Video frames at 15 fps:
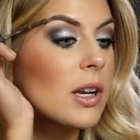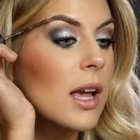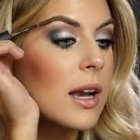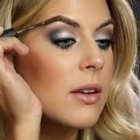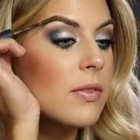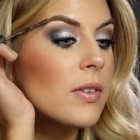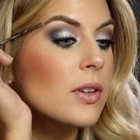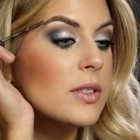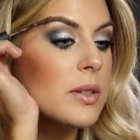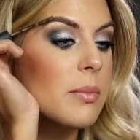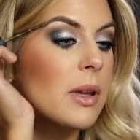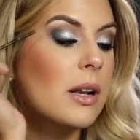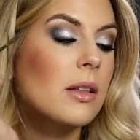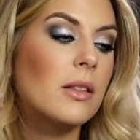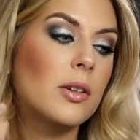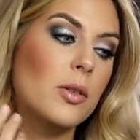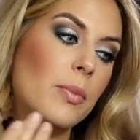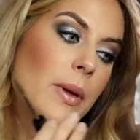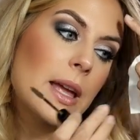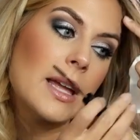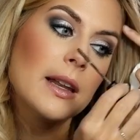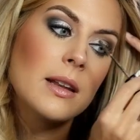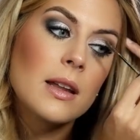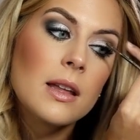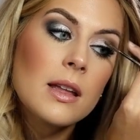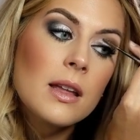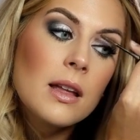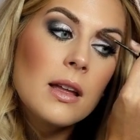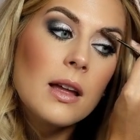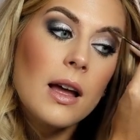kind of fills them in a little bit.
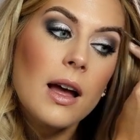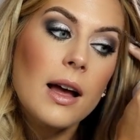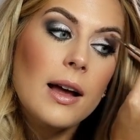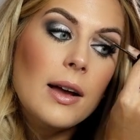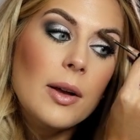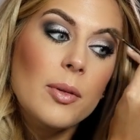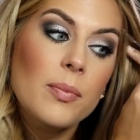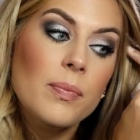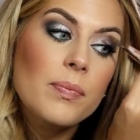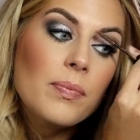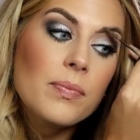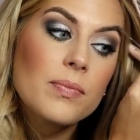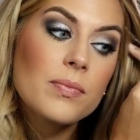Nothing